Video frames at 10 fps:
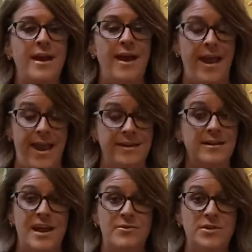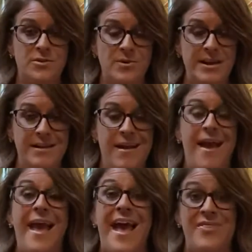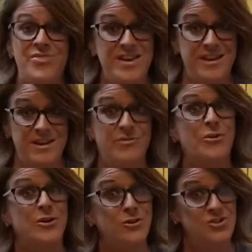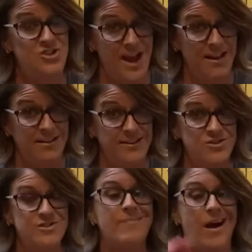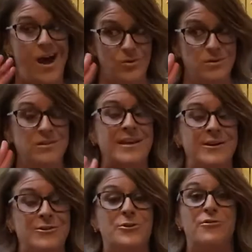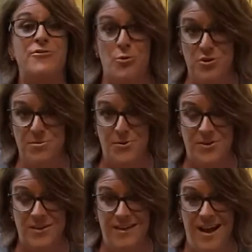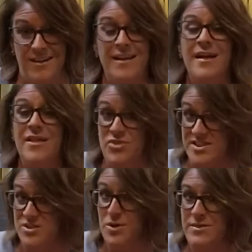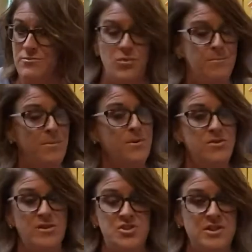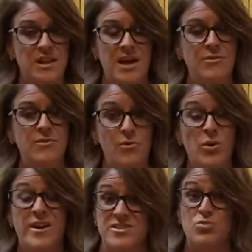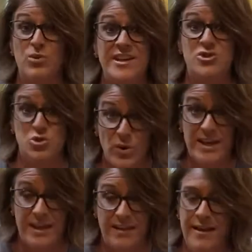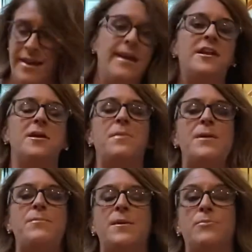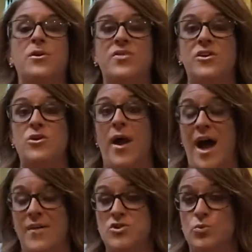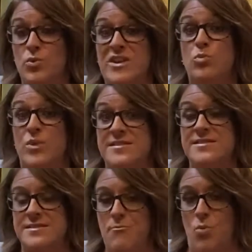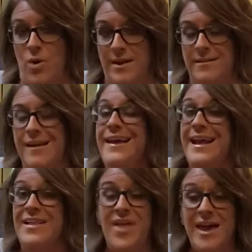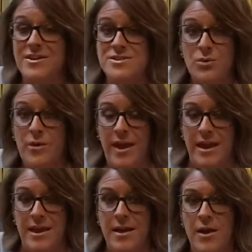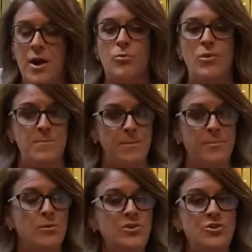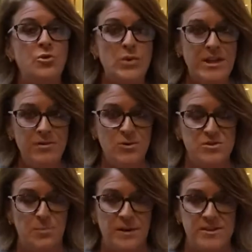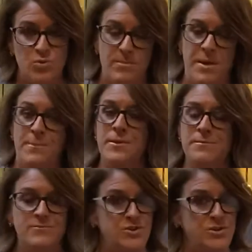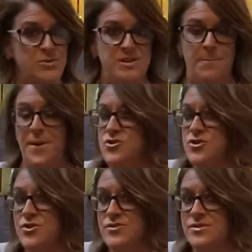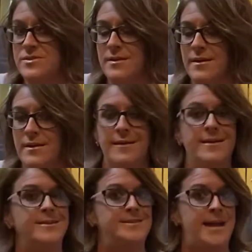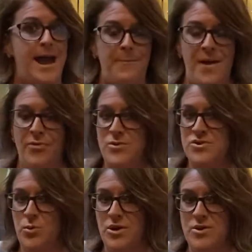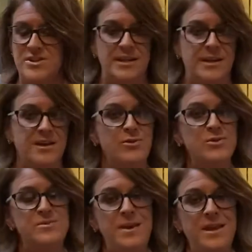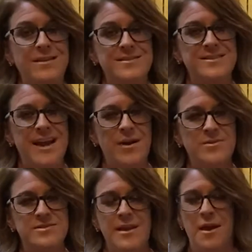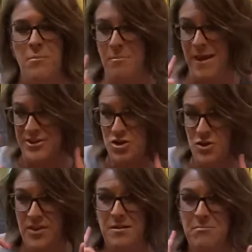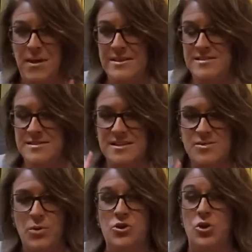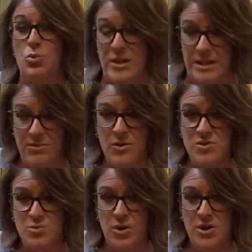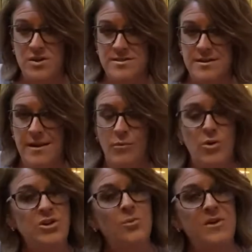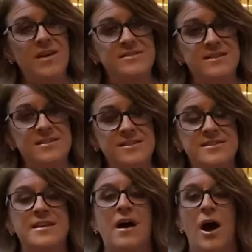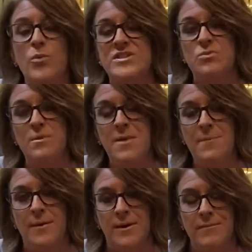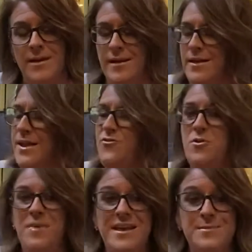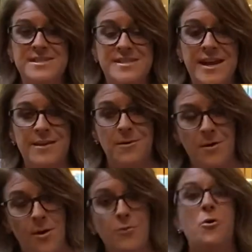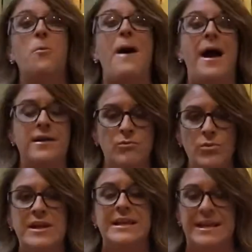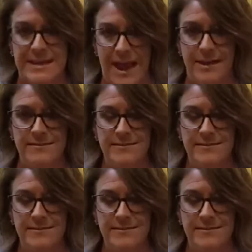and a level 3. And then for your challenge, I will include a 4th book again. This one, remember that the level 4 is really tricky, and it may be a book that you have to read with someone, and that is okay. Remember when you're reading those books, remember to use the pictures, tap out those words, look at those beginning sounds, make sure that it makes sense when you're reading those words, when you read that sentence, and always remember, if you make a mistake, go back and read it again,